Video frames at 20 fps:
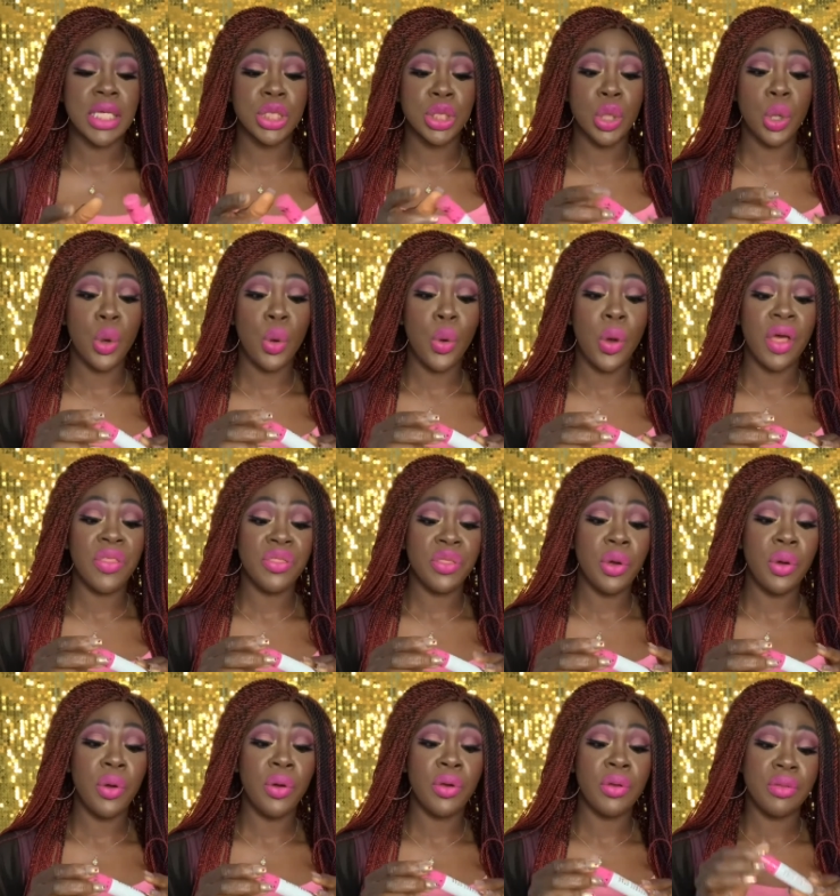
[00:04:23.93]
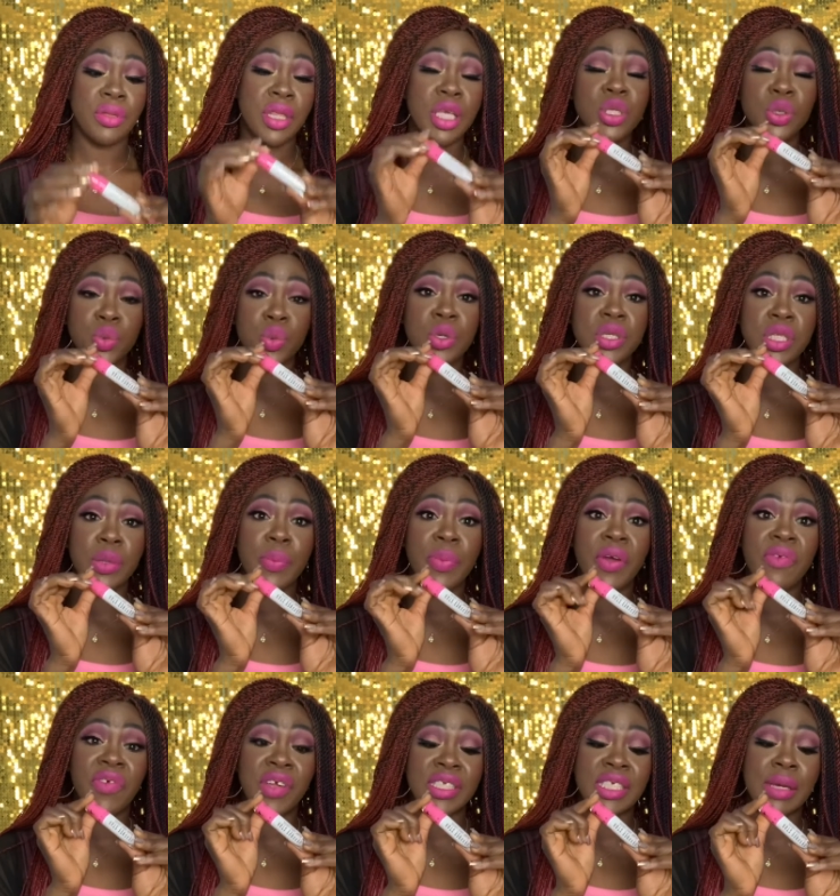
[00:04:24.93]
So I thought this was the
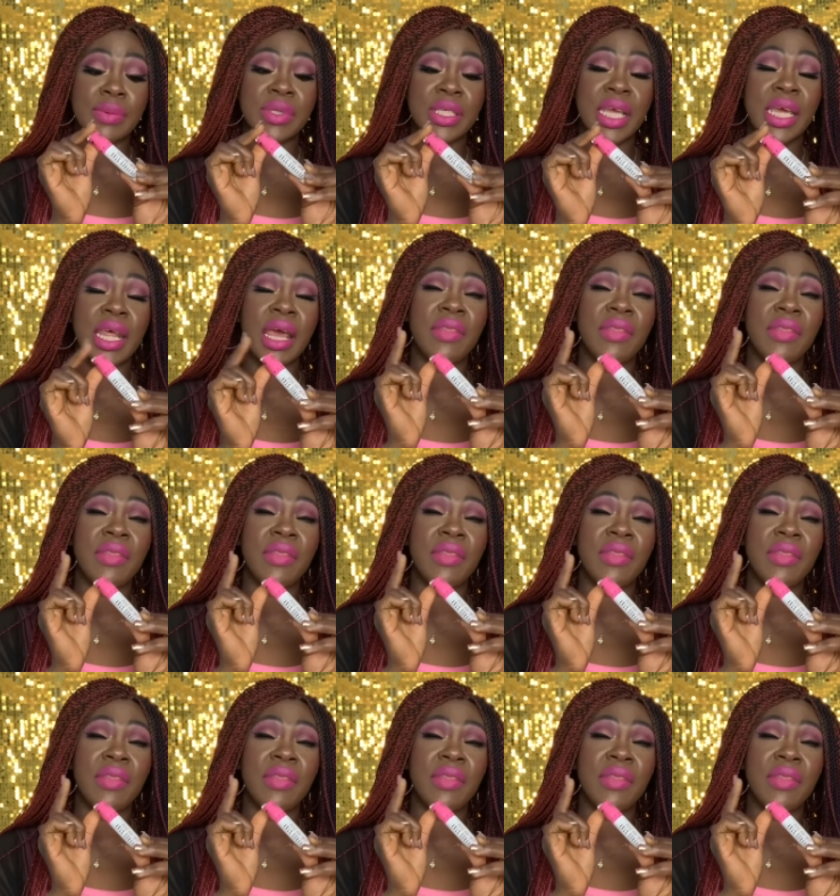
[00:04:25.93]
perfect time to get it.